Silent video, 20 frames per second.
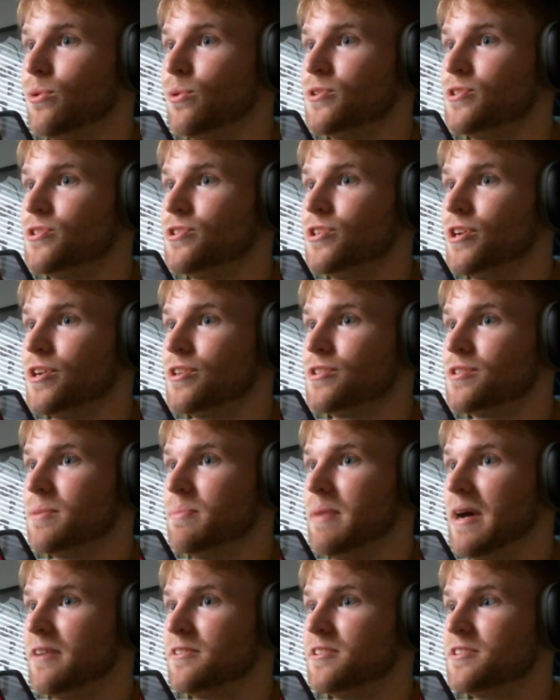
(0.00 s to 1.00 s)
was just
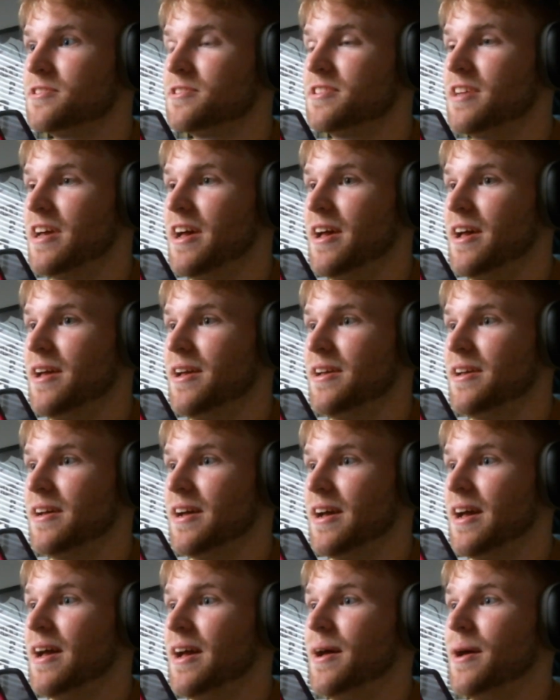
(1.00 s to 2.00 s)
about to say
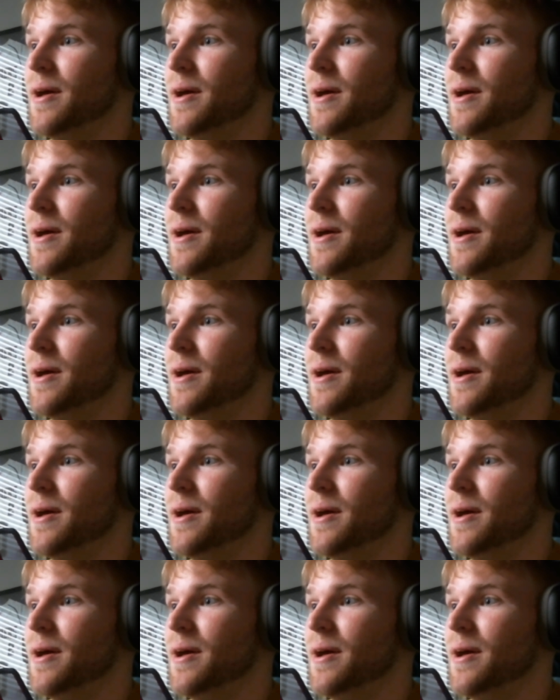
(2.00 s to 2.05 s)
